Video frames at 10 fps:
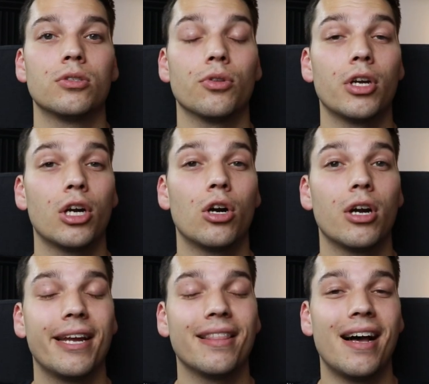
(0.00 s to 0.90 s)
So there
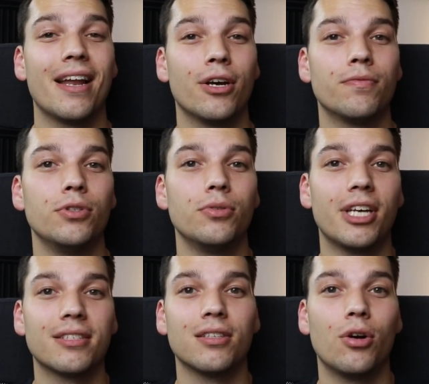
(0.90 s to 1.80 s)
are a lot of new
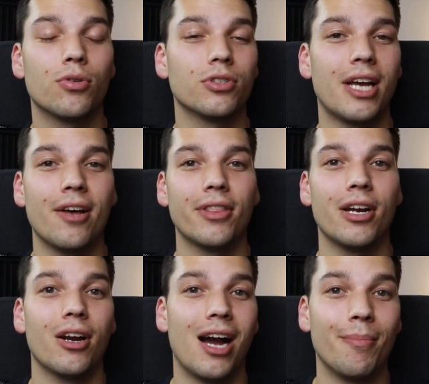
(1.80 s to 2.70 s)
Tesla owners out
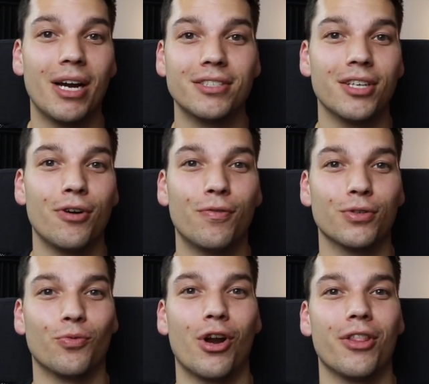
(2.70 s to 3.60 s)
there. I myself
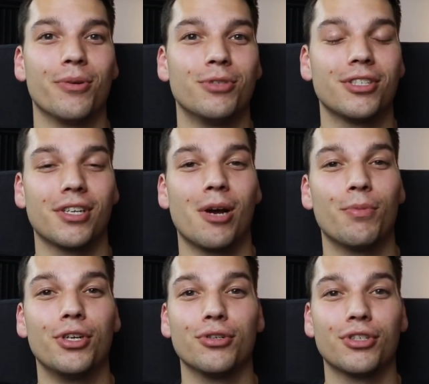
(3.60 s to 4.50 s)
was one of them just a
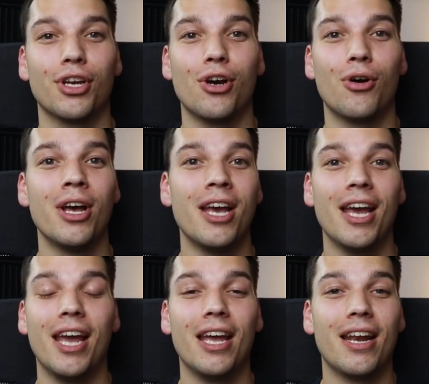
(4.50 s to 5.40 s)
couple years ago,
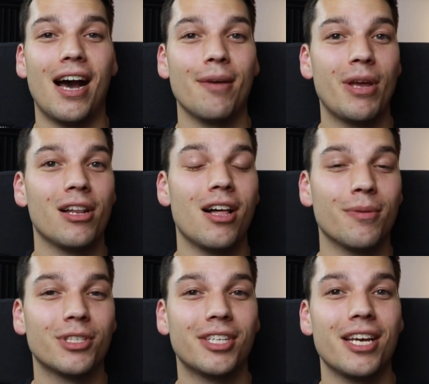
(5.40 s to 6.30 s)
and I made a
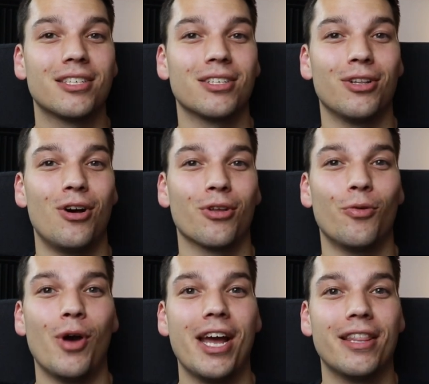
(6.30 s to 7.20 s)
lot of mistakes along
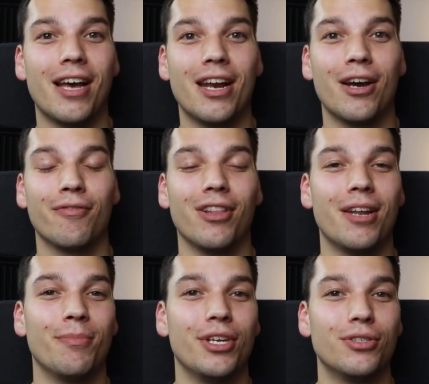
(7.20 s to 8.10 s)
the way that have
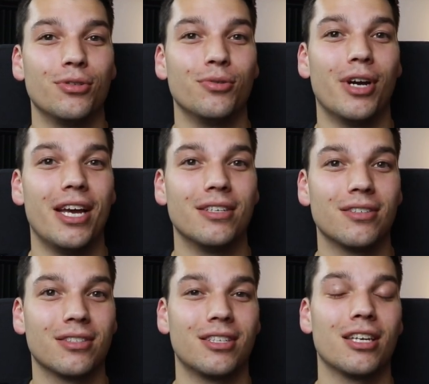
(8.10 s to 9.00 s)
led me to a
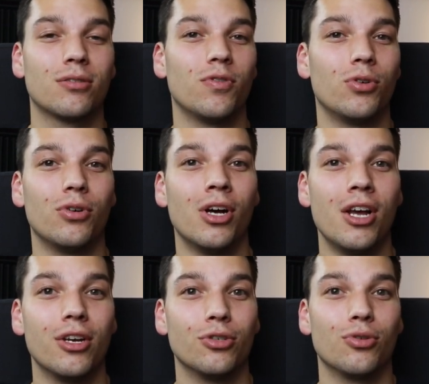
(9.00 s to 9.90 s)
successful
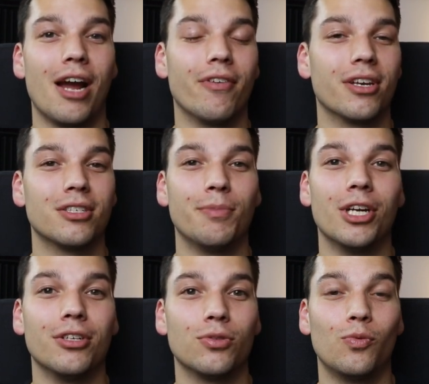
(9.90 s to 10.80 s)
driving
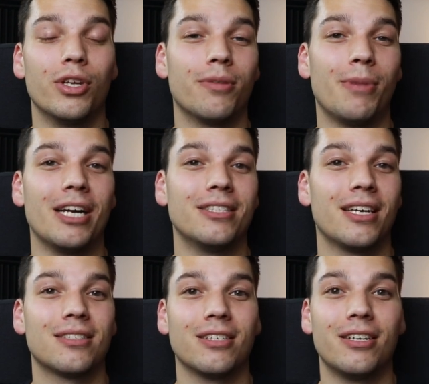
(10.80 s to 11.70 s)
experience with my
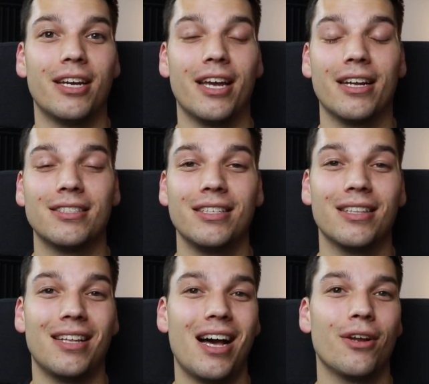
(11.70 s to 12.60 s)
Tesla. And I see
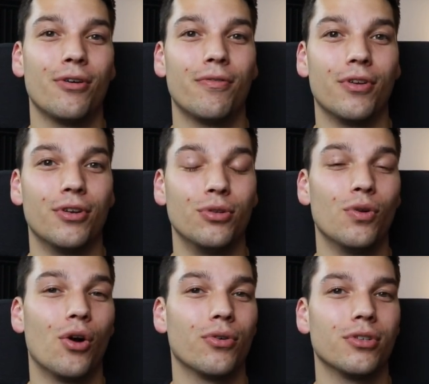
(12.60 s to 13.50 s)
a lot of
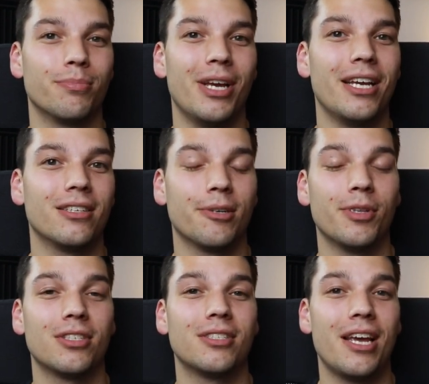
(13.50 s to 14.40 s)
new owners making some
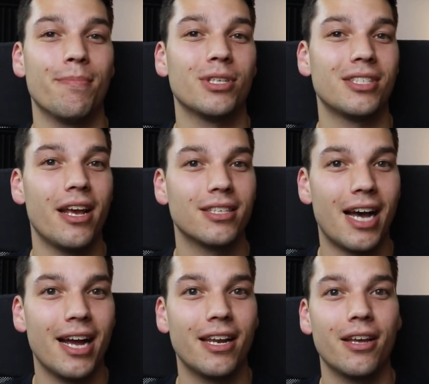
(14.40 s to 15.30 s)
of the same mistakes
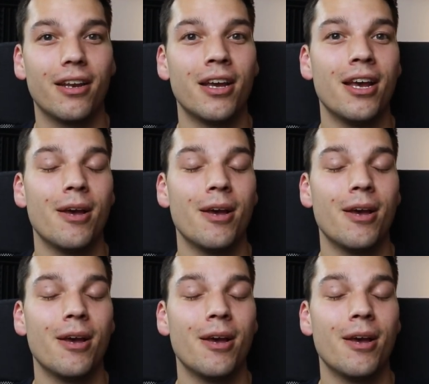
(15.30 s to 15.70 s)
I did